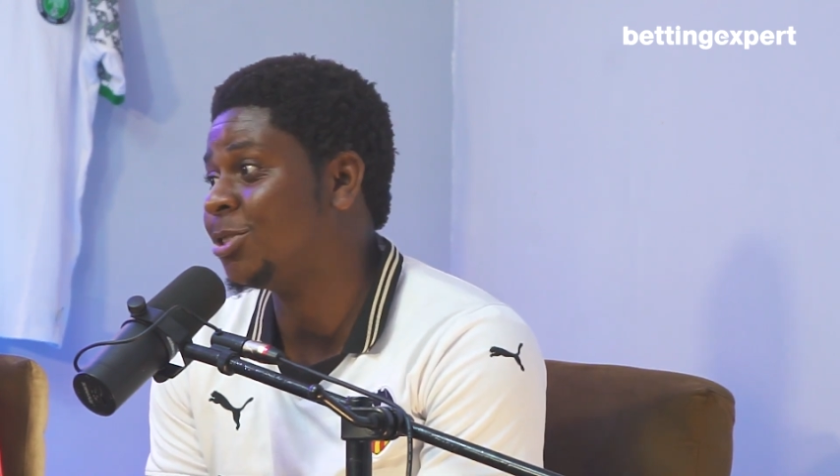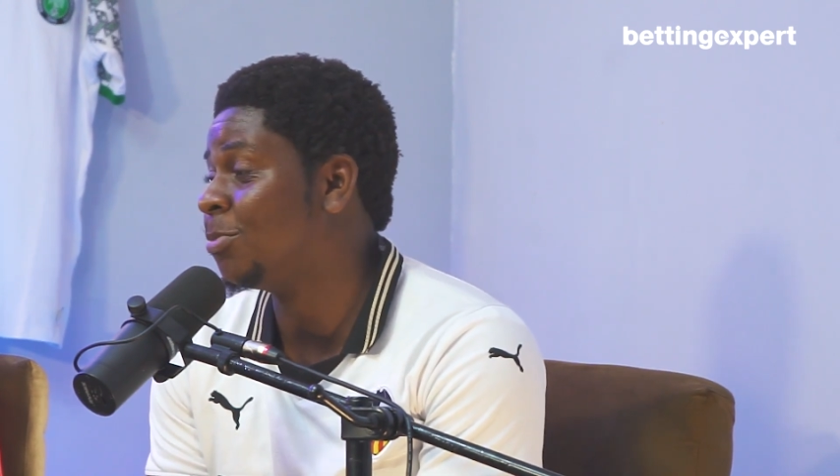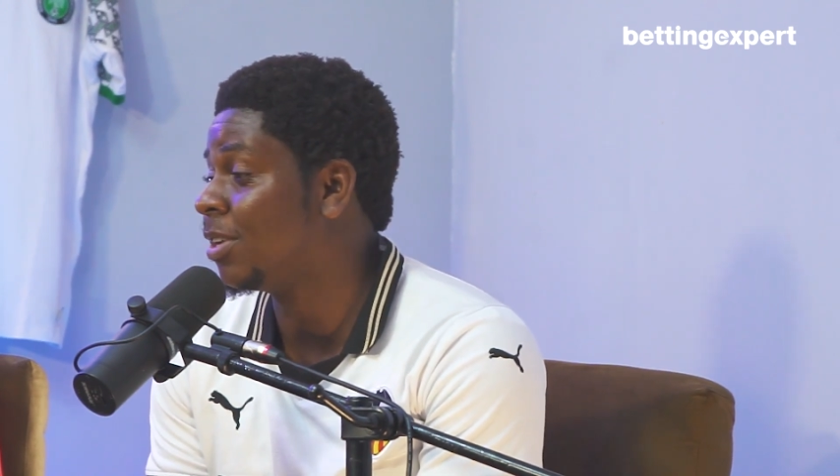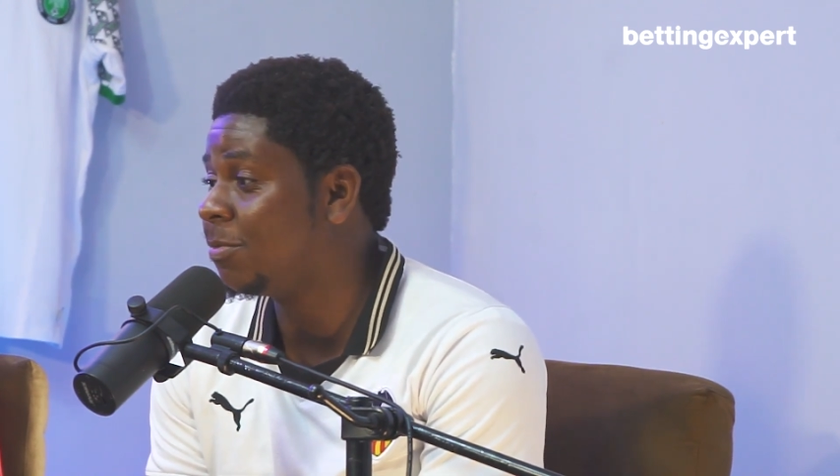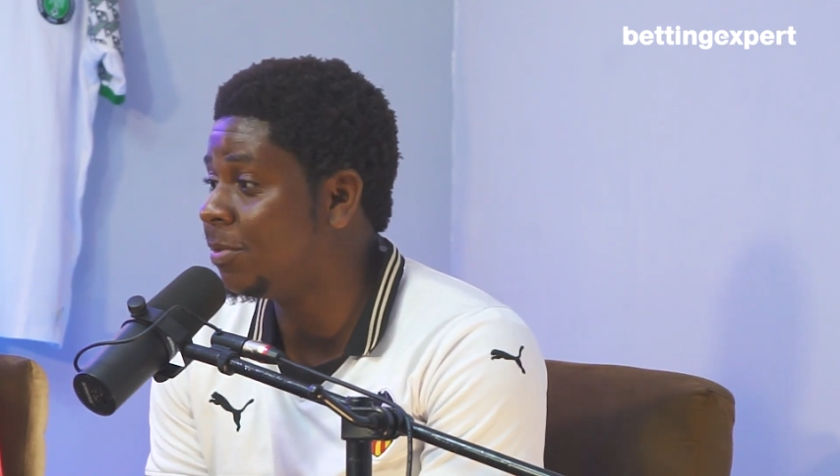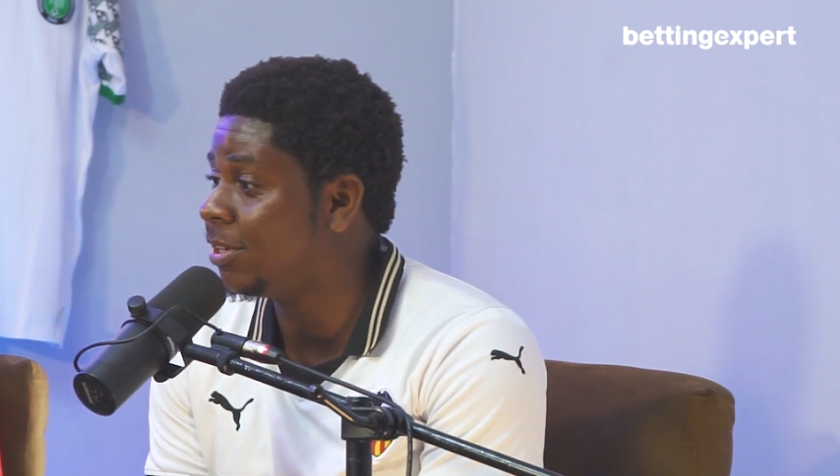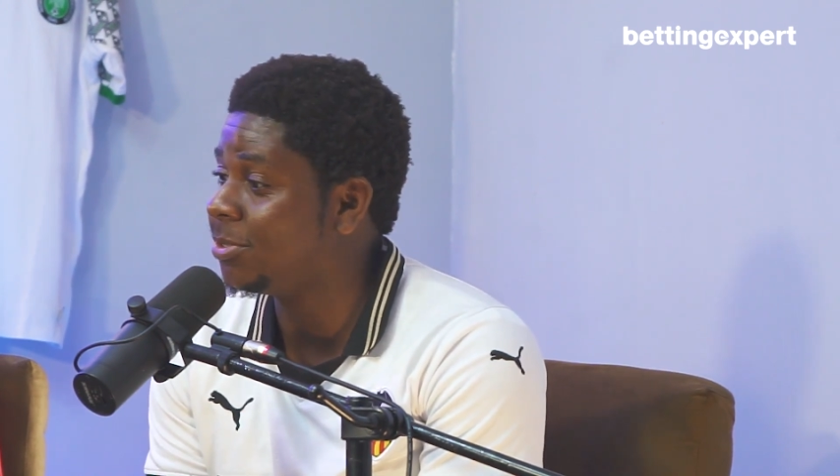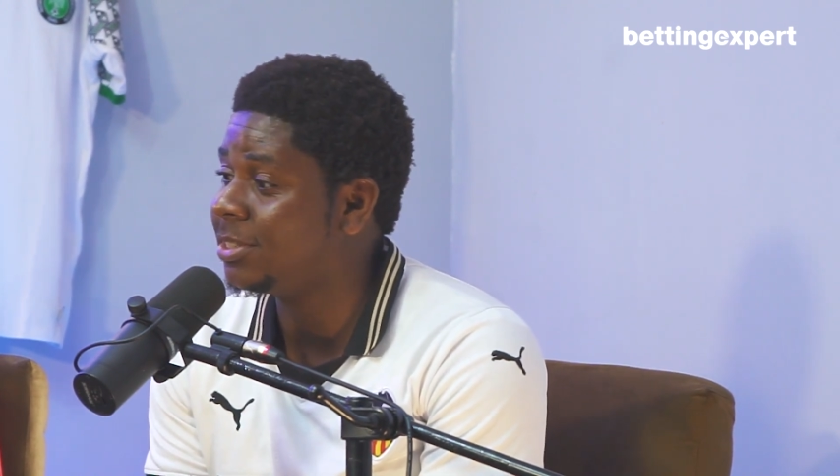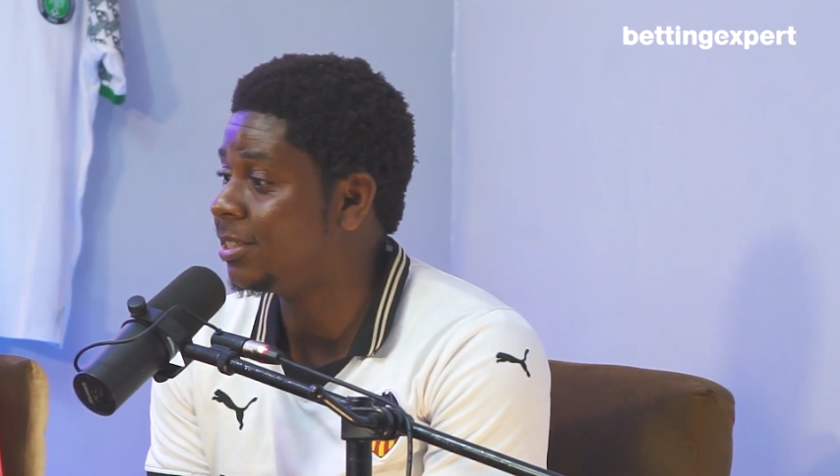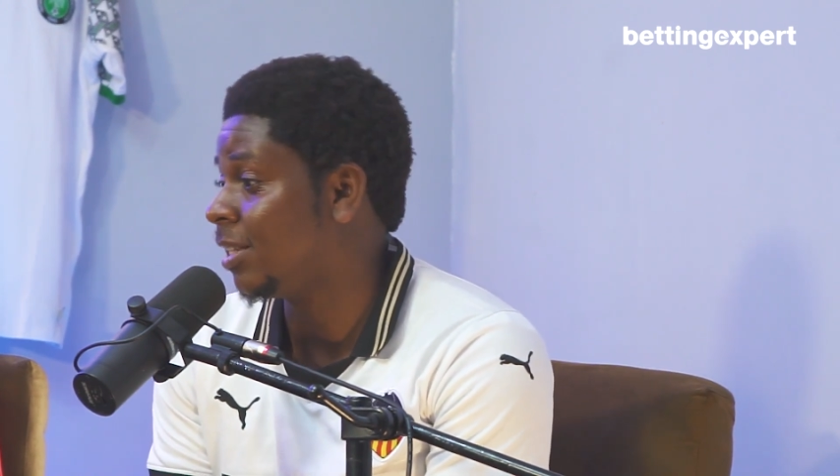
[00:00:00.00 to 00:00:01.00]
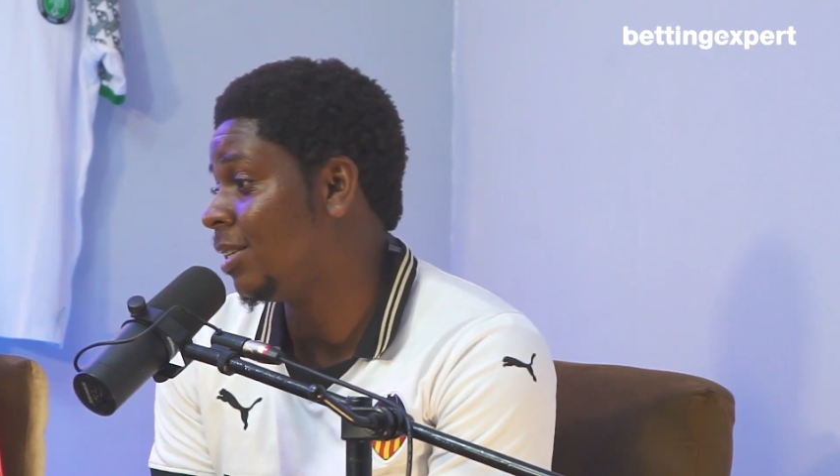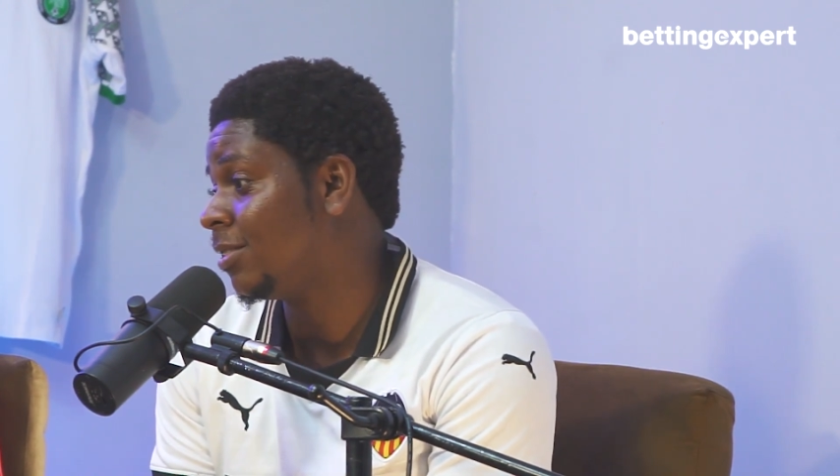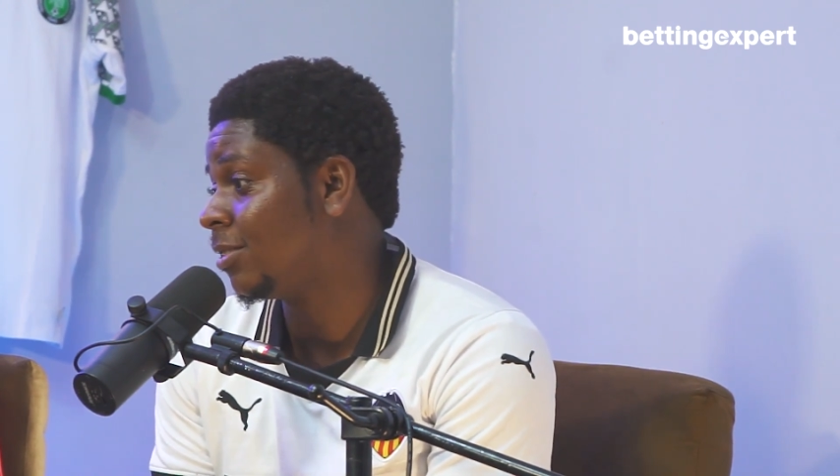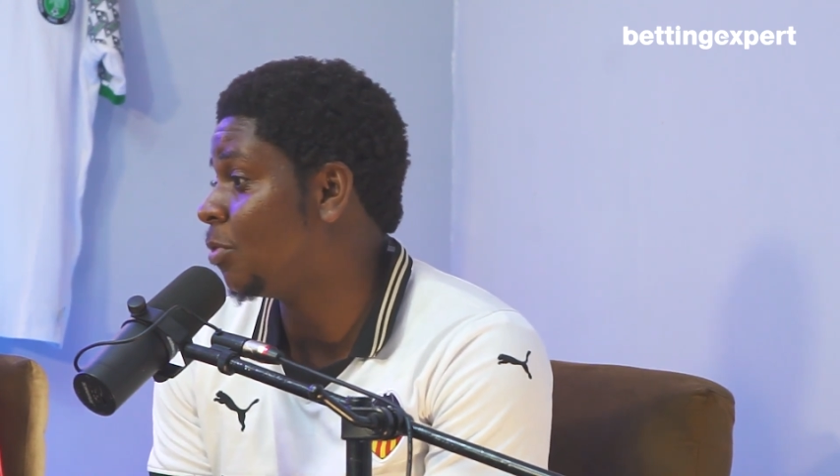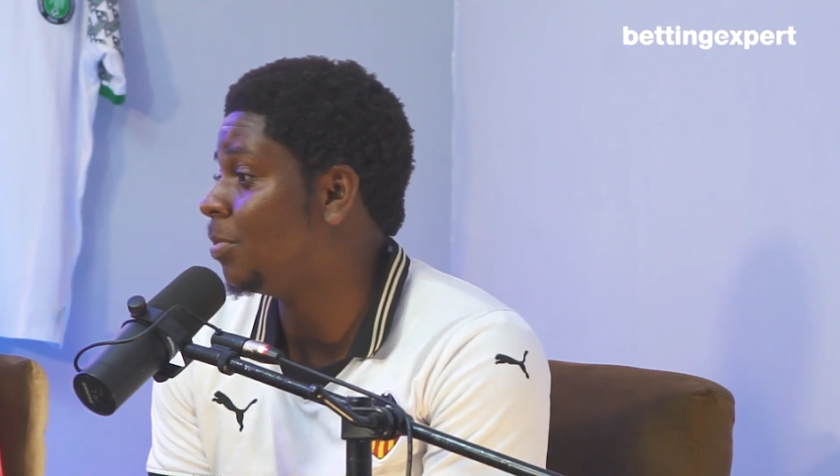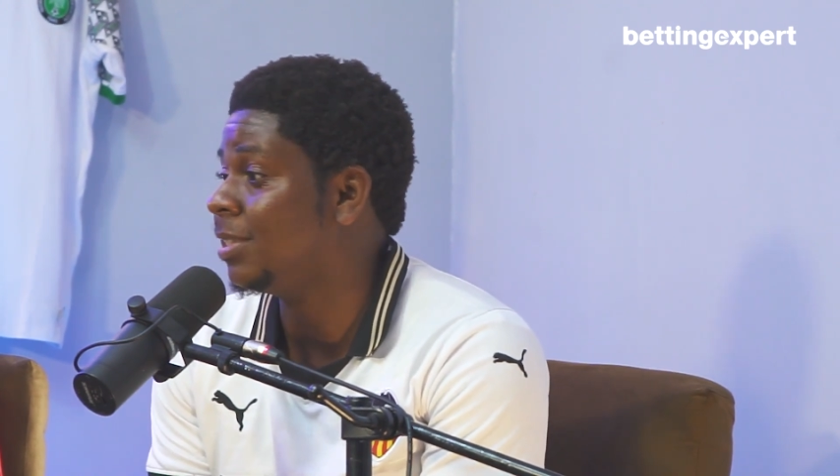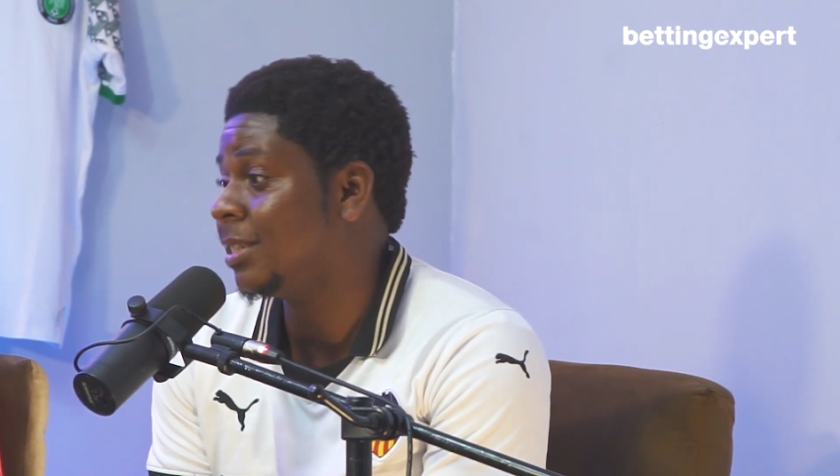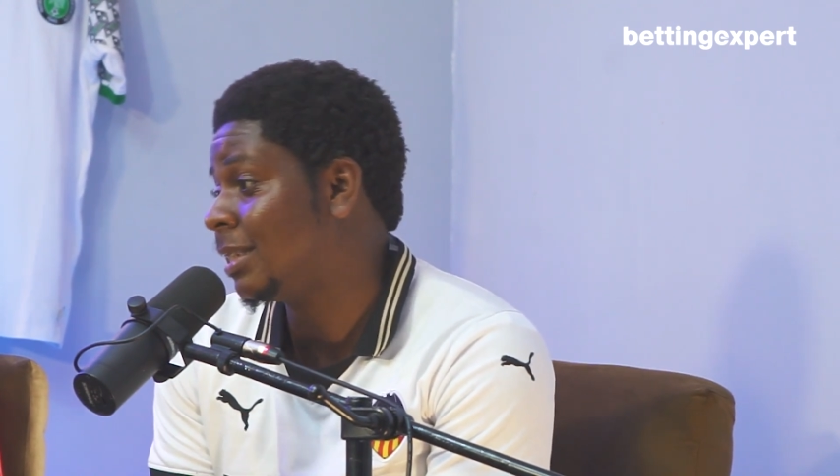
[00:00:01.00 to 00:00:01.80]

Because that's something everybody always says.